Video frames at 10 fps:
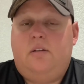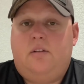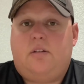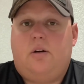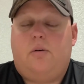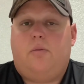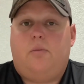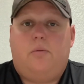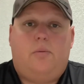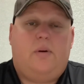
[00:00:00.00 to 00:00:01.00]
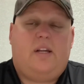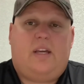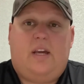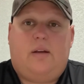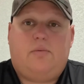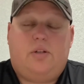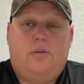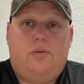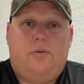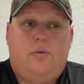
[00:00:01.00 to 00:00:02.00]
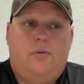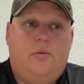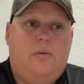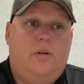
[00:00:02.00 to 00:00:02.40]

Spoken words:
So when it came to